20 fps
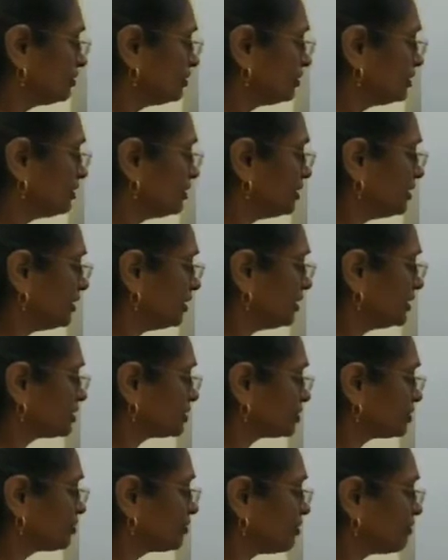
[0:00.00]

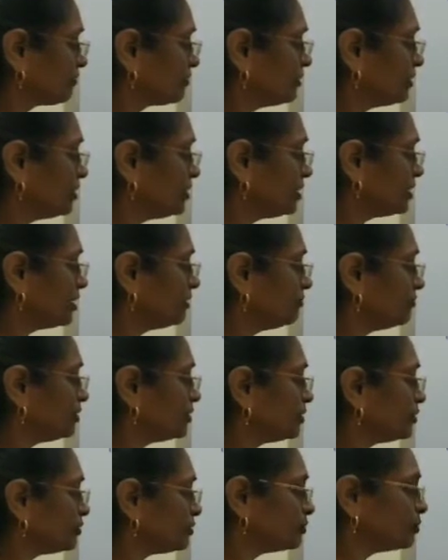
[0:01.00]
integration of dm
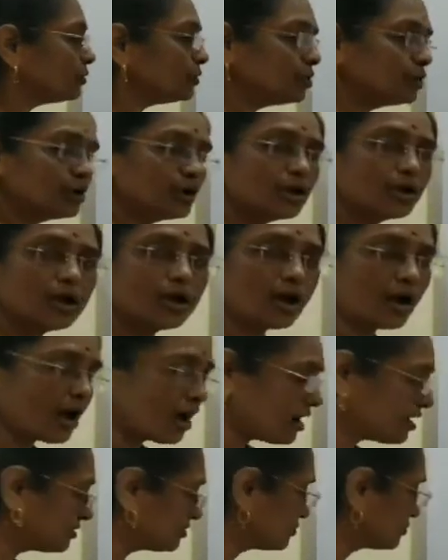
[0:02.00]
into
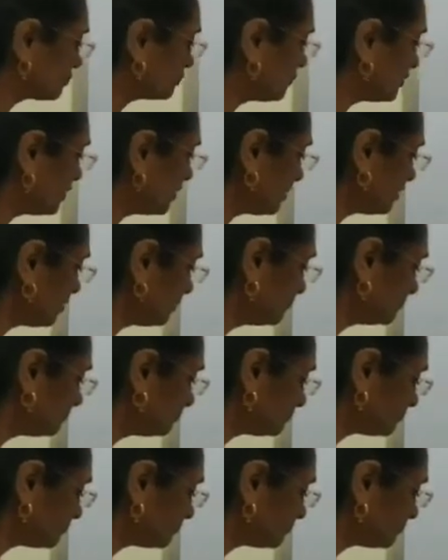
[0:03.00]
r square.